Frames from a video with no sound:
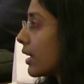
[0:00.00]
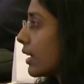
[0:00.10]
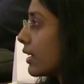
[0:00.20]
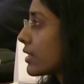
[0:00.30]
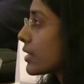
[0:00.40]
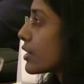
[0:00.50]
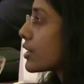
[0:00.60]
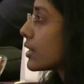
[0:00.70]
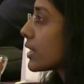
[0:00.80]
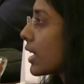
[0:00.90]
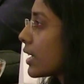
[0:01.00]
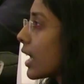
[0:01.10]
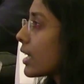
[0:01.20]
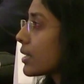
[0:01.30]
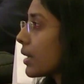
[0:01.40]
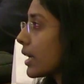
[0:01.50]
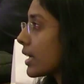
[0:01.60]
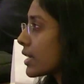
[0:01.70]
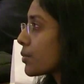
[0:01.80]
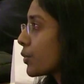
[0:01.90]
researchers, and
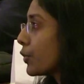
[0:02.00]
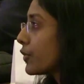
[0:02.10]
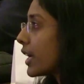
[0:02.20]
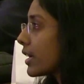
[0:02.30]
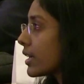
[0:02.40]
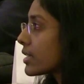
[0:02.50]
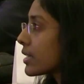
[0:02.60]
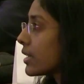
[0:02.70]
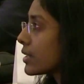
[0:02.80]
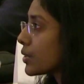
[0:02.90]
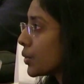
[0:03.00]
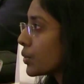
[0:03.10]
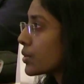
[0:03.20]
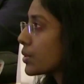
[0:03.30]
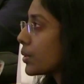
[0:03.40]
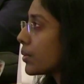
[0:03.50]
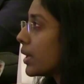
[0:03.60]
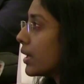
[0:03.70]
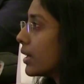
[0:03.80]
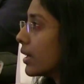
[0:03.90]
it has proved that it is used
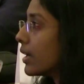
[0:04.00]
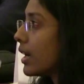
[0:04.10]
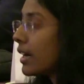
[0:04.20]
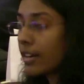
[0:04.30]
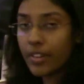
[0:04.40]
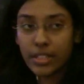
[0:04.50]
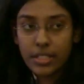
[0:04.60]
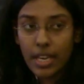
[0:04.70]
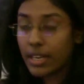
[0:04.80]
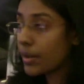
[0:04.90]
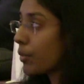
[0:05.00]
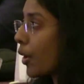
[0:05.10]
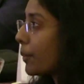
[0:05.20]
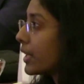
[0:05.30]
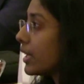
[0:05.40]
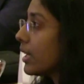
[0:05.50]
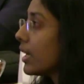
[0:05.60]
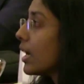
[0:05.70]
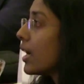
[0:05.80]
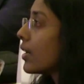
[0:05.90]
to reveal the cyclic property.
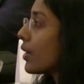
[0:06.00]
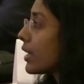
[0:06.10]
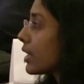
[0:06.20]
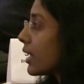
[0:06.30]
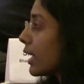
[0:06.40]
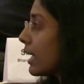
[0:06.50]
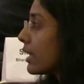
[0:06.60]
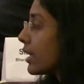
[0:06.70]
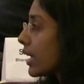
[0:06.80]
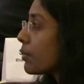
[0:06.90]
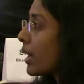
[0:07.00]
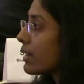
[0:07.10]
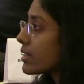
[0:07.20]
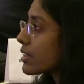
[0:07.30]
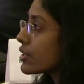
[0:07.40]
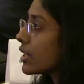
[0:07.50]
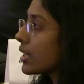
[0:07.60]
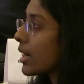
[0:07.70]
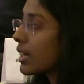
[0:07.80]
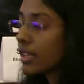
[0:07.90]
Now in my research
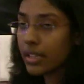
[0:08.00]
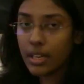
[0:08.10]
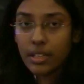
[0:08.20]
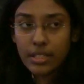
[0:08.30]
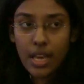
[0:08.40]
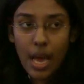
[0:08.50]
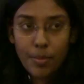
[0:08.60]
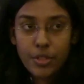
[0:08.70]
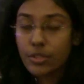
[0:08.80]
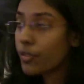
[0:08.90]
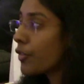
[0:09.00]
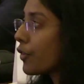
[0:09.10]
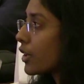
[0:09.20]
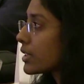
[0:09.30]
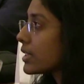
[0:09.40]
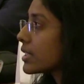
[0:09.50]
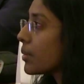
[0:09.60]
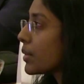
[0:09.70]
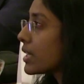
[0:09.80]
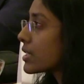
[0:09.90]
area, there's an absence of a fossil
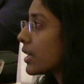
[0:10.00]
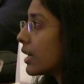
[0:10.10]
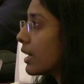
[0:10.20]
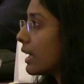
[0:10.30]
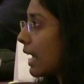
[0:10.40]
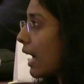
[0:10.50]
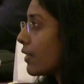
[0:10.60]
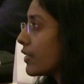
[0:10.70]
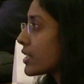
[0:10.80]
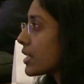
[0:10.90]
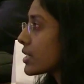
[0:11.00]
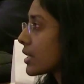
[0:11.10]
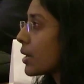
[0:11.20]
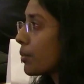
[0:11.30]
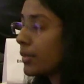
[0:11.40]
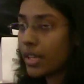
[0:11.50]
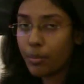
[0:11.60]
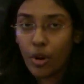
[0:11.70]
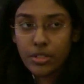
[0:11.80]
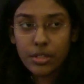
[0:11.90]
assemblage, land vegetation, and the
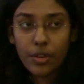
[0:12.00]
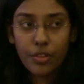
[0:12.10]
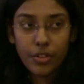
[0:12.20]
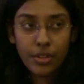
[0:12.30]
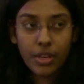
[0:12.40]
paucity of